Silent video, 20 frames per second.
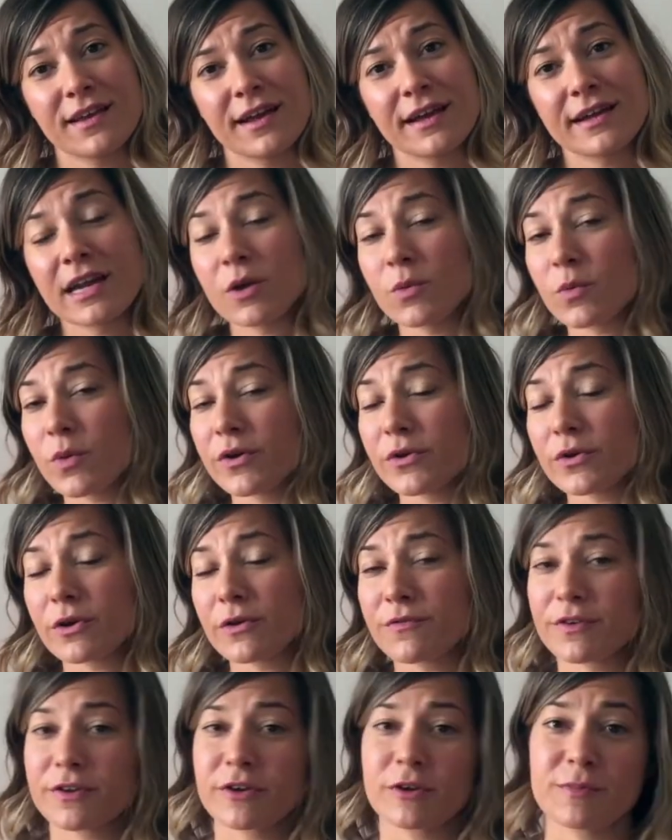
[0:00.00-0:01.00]
and I wonder
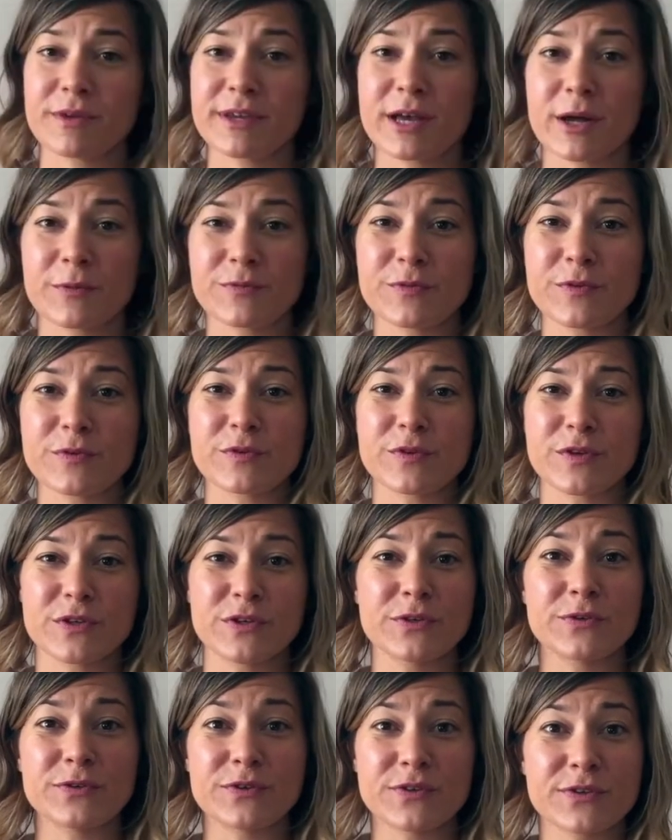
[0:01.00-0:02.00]
if it could be helpful for
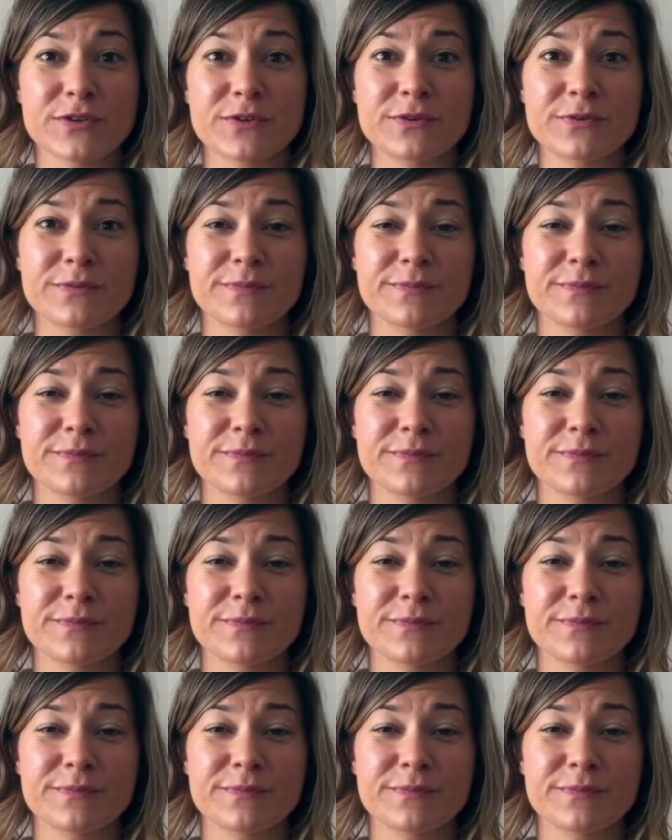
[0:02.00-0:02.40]
you too.